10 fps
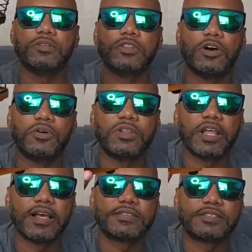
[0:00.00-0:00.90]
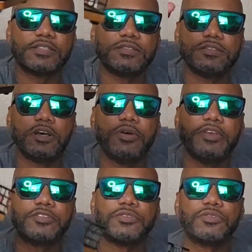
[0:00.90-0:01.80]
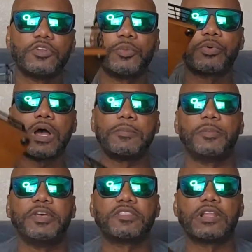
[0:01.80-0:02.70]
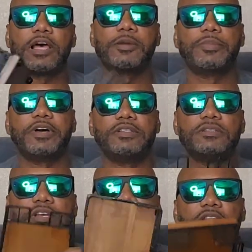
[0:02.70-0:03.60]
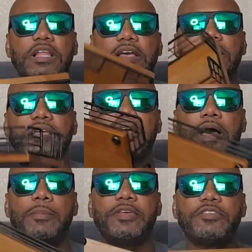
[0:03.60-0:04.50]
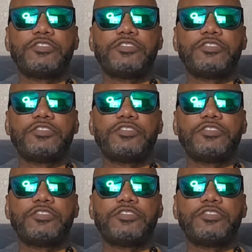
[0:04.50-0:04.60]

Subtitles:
long lasting, no issues, no problem. Hit the like button. Like, comment,